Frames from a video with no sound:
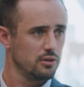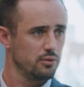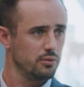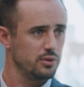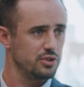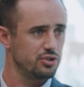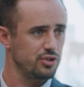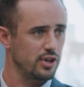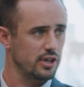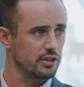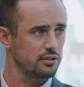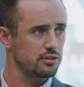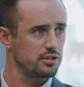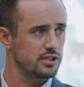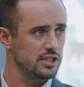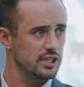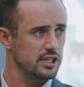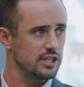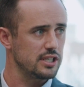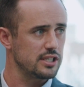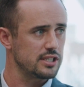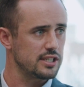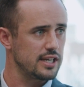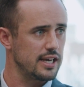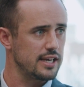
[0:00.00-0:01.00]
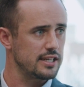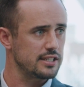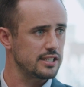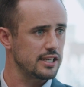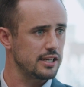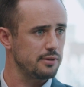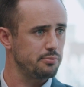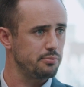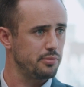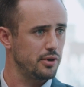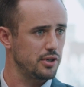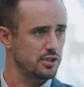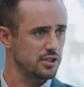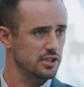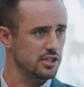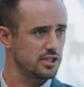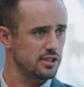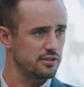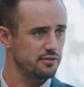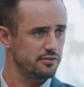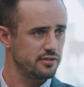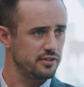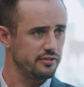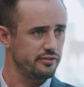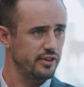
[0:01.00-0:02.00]
we struggle to see this as a
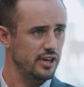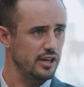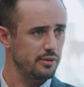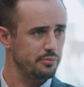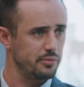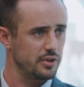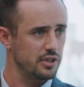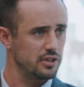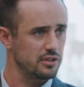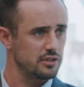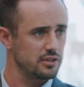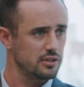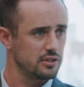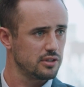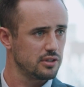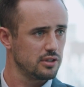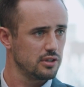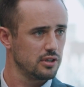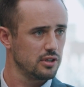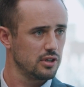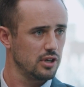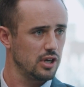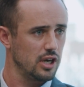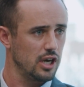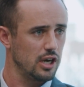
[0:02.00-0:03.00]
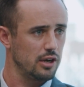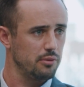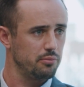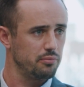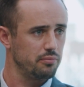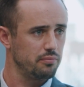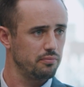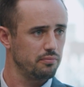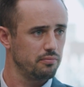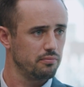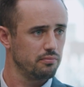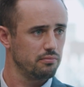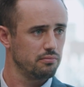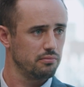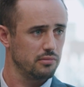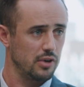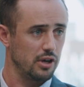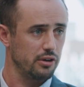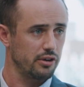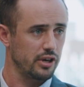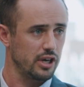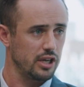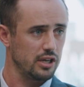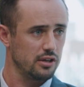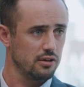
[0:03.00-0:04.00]
positive development
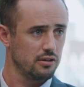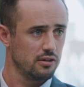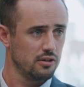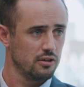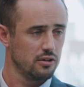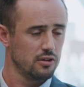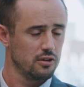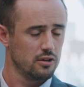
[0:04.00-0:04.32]
locally.